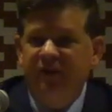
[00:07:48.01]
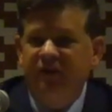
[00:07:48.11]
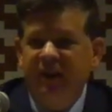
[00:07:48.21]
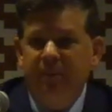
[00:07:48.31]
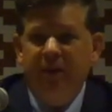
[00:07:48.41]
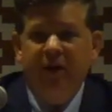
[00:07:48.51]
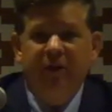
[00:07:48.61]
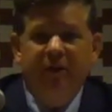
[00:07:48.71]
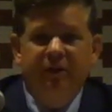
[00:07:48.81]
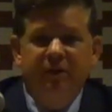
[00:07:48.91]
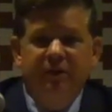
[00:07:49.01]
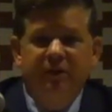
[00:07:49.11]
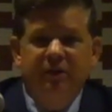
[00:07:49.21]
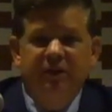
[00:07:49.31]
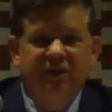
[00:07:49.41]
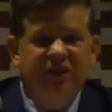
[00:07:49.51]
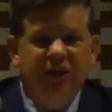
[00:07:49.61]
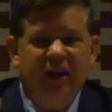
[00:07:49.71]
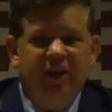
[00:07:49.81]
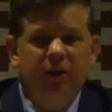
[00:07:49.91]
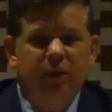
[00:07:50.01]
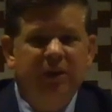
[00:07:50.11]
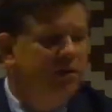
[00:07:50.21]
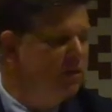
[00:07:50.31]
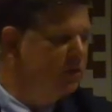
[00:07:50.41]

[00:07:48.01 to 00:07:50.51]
Is this any better? Still echoing?